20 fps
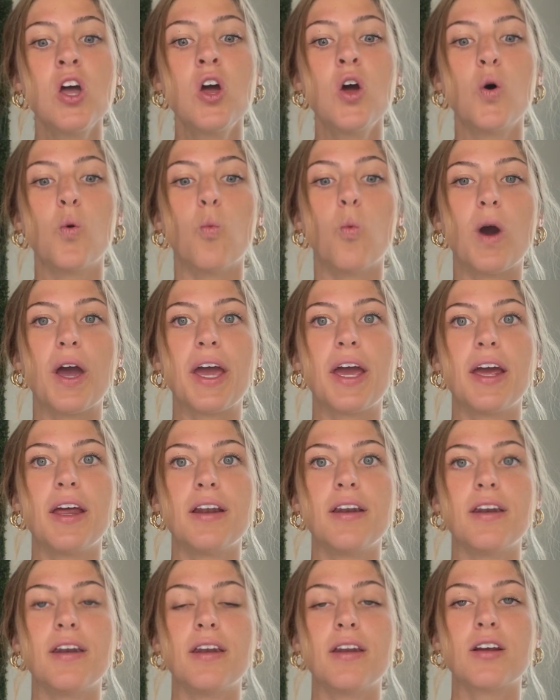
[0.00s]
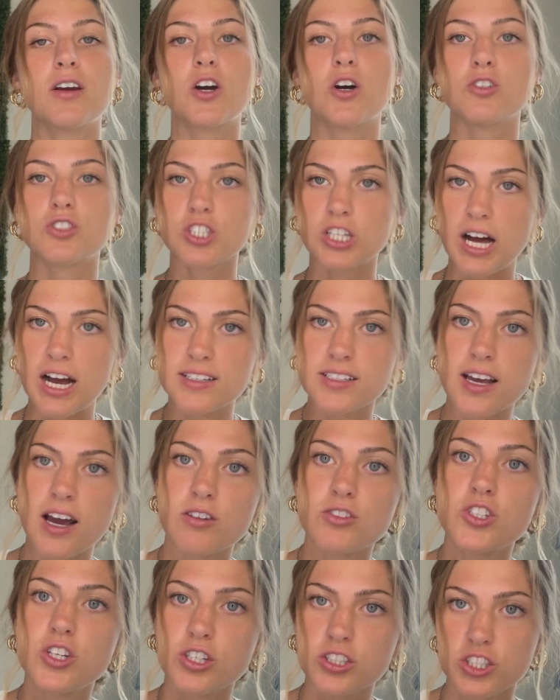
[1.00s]
When Coach Glasgow
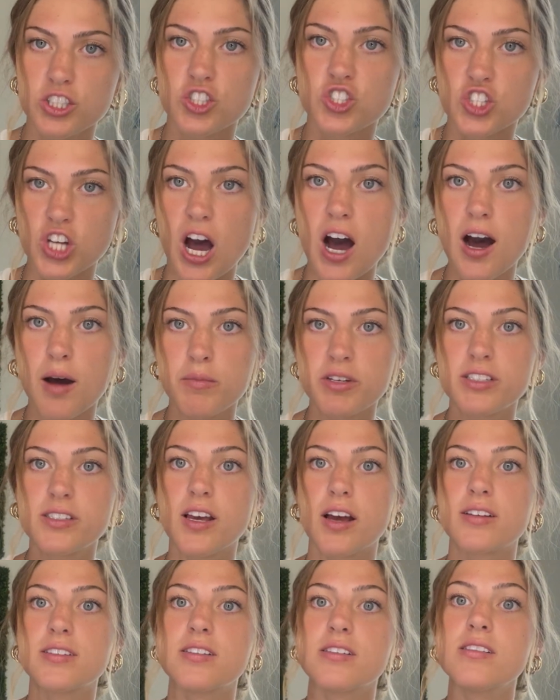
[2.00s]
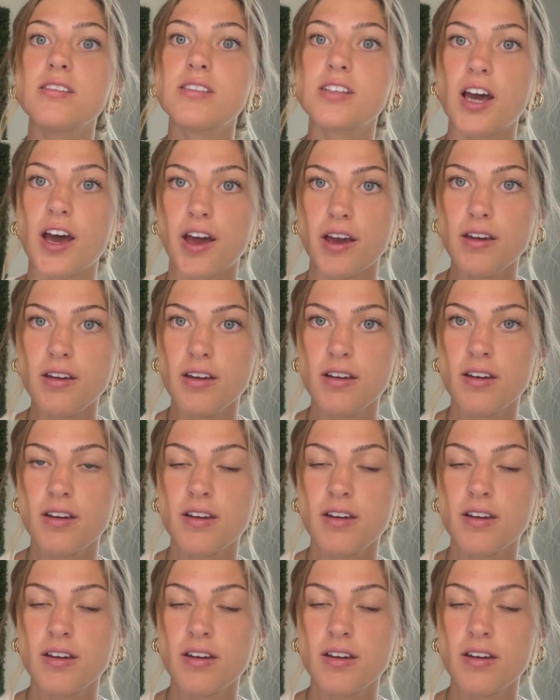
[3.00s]
took the job at Texas Tech,